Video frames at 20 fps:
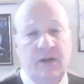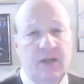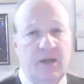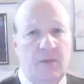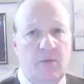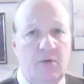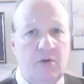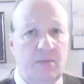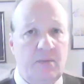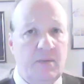
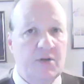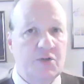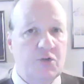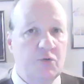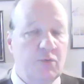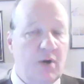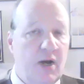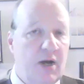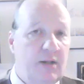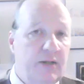only
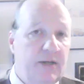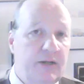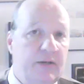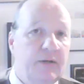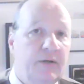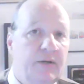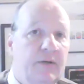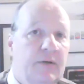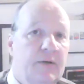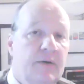mention rarely
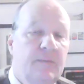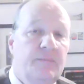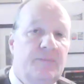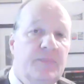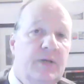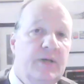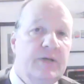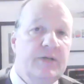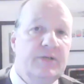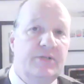
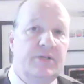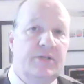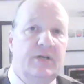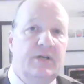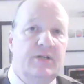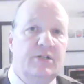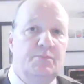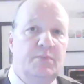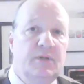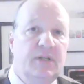his
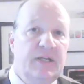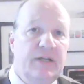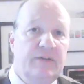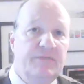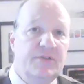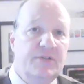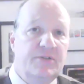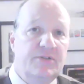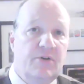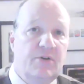
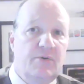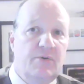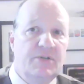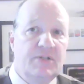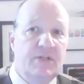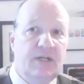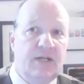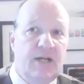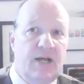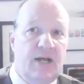beliefs. It's always
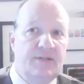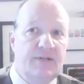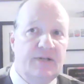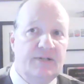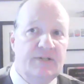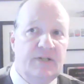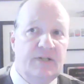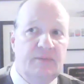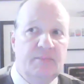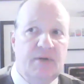in the
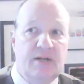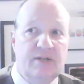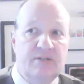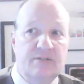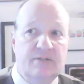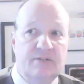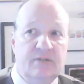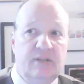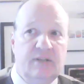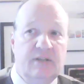context that he might have
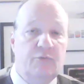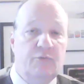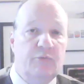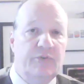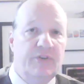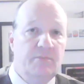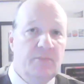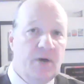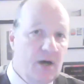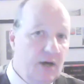lived
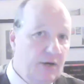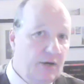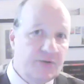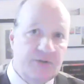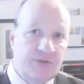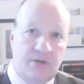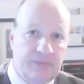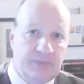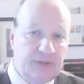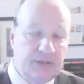with a monk or
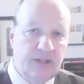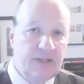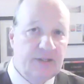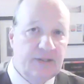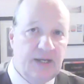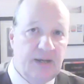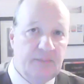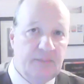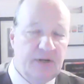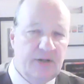something like
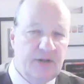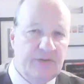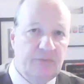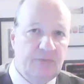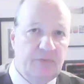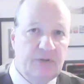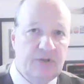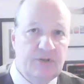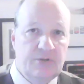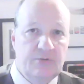that, but nothing
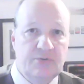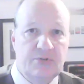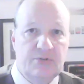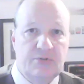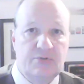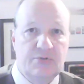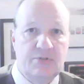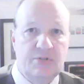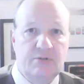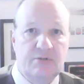really too
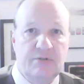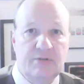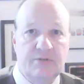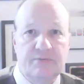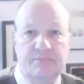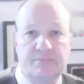serious.